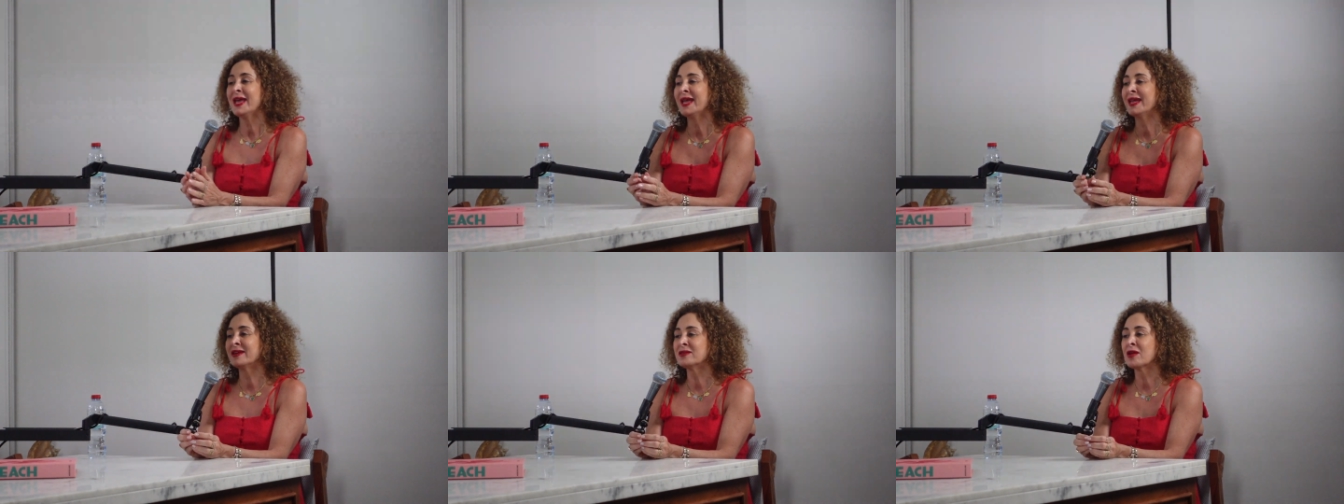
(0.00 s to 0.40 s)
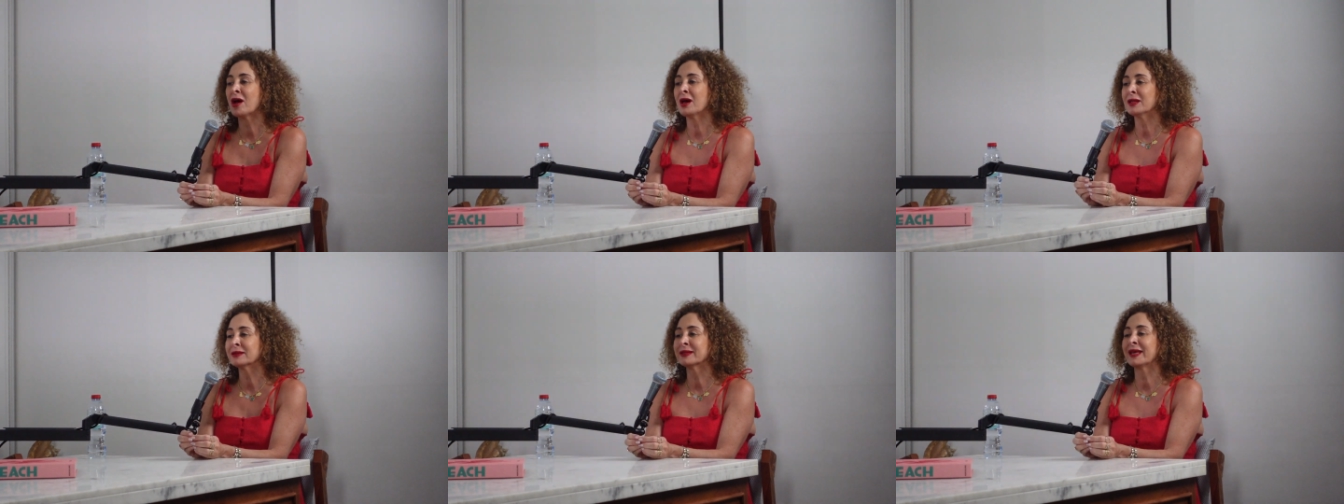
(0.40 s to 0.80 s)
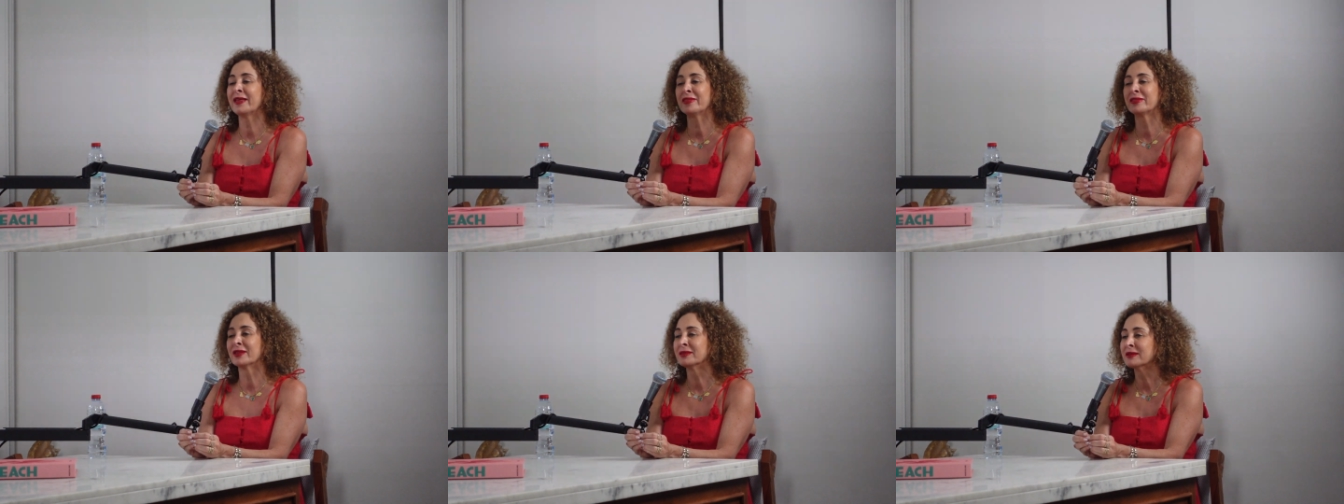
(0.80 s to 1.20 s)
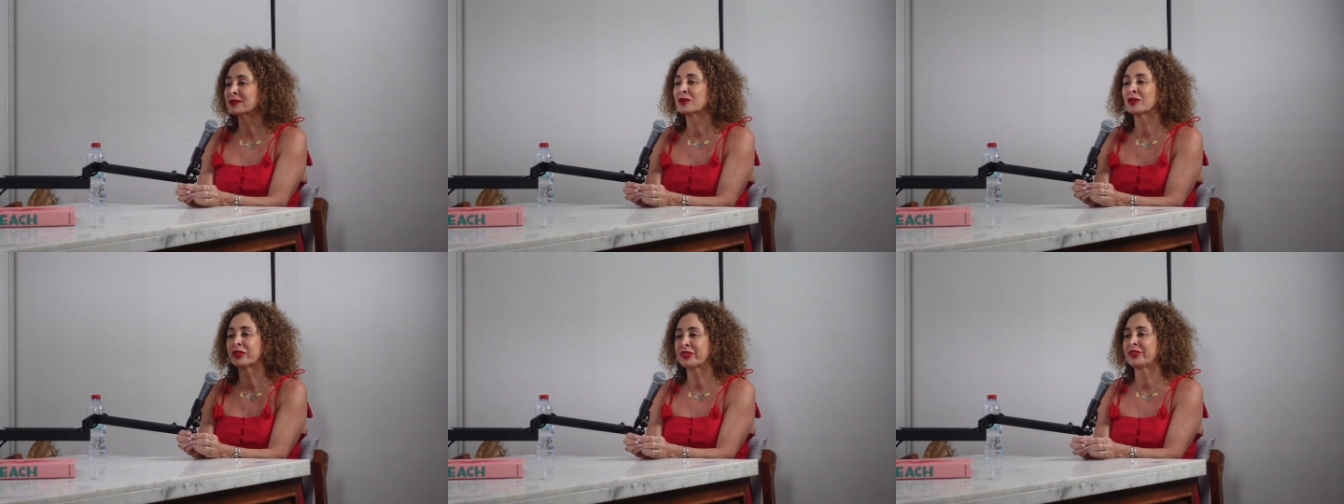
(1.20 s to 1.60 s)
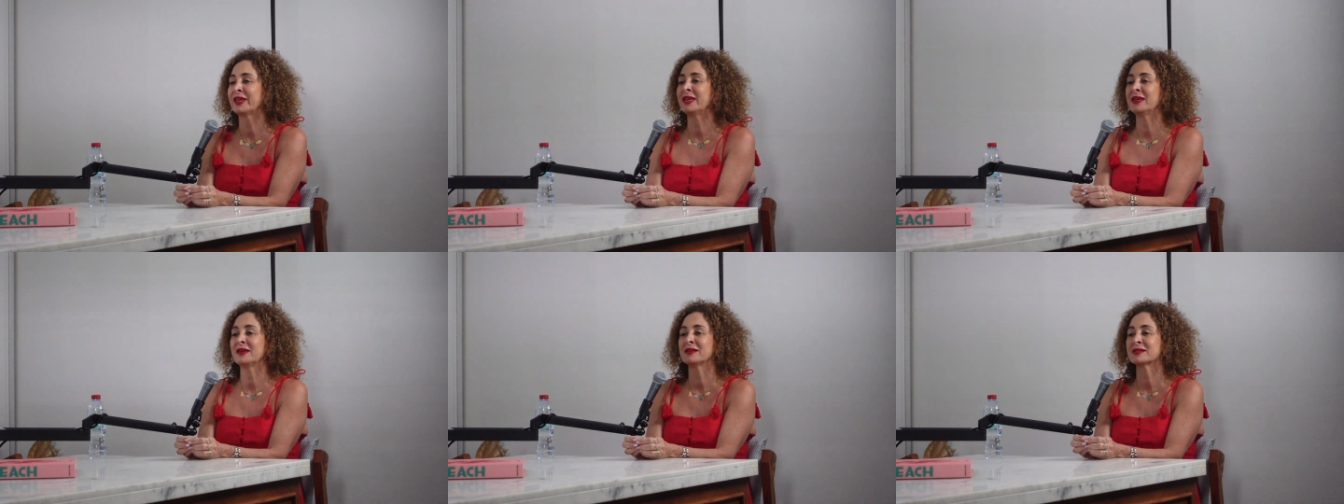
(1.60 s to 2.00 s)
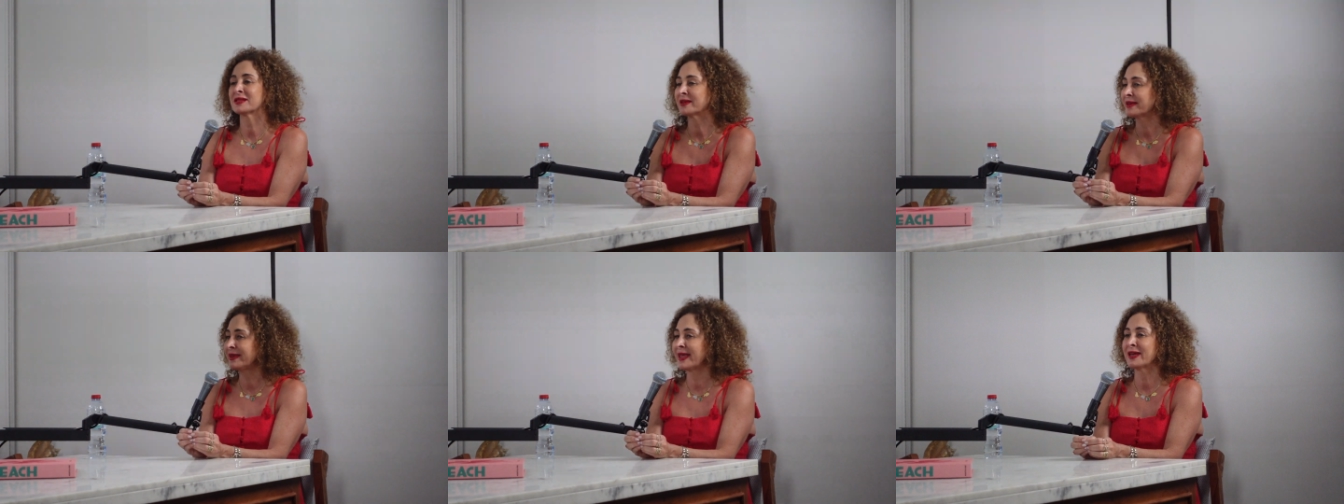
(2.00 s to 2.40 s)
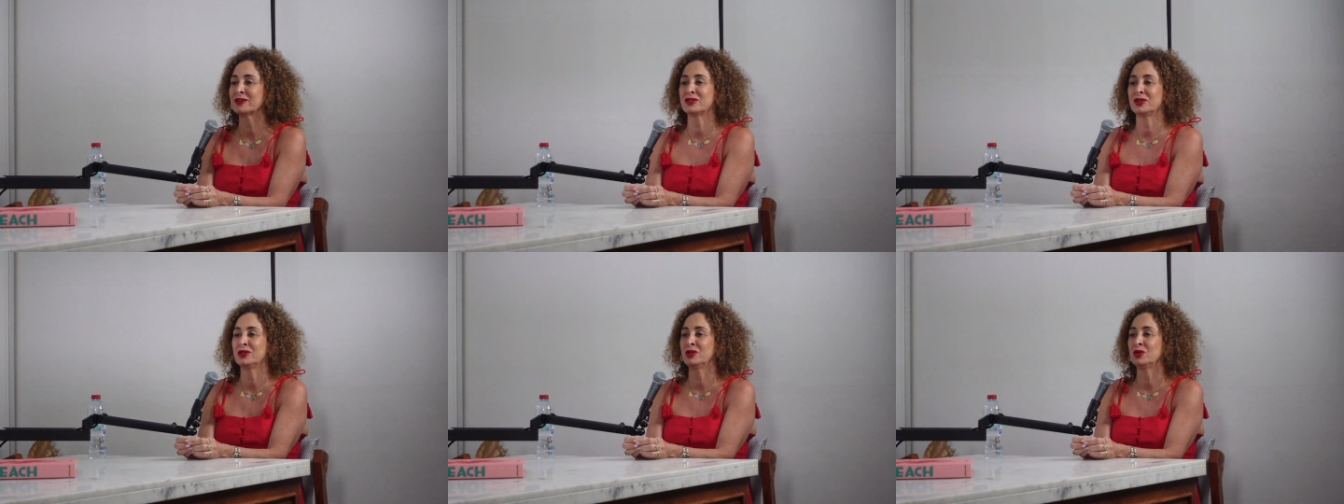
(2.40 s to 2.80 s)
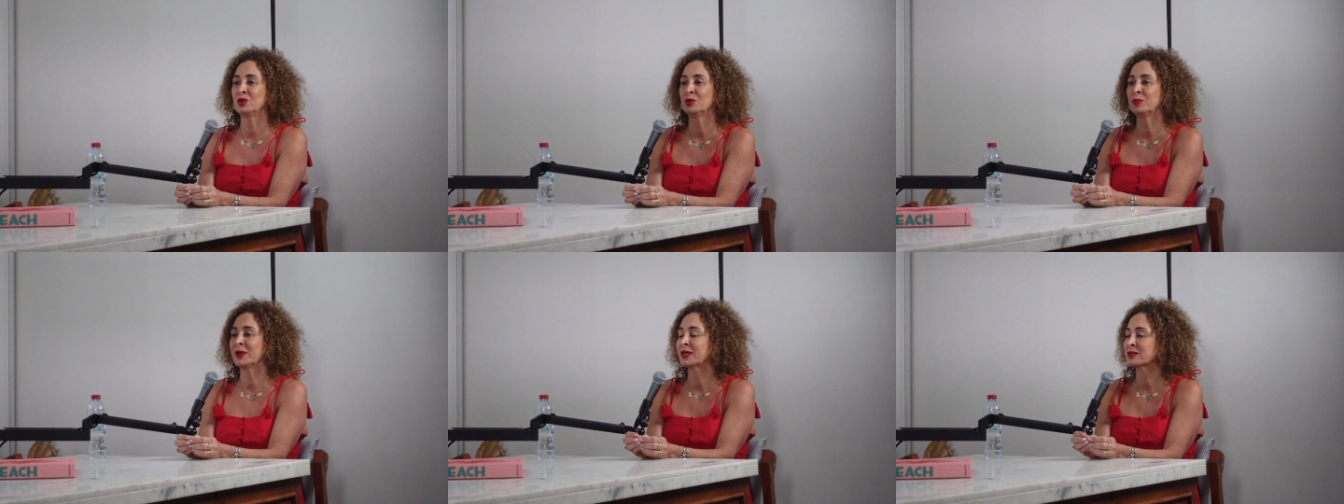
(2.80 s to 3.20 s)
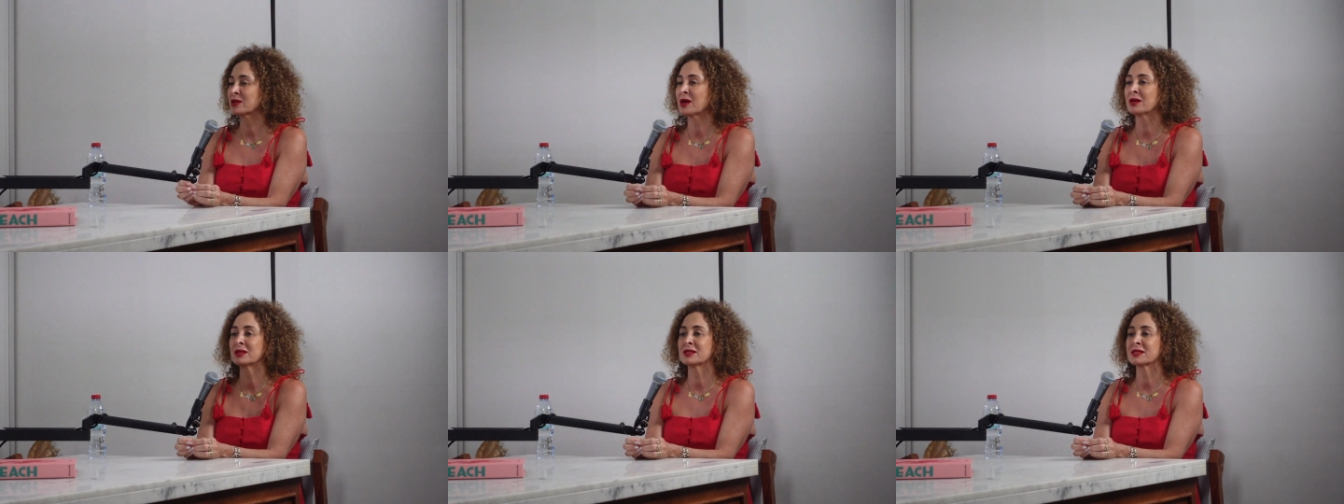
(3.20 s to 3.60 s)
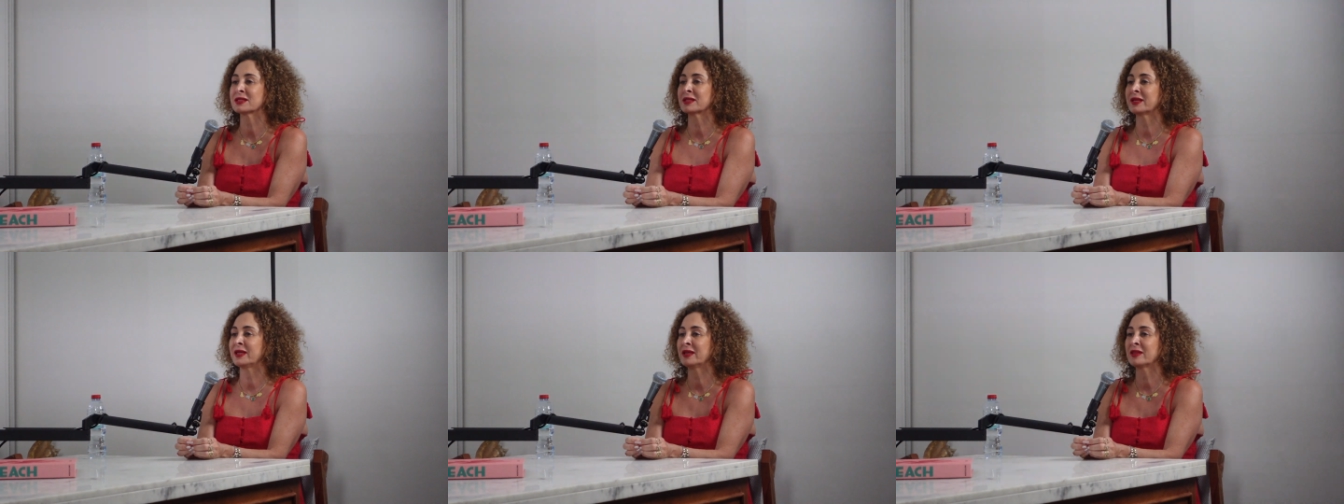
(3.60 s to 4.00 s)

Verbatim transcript: and not let the little things get to you because honestly,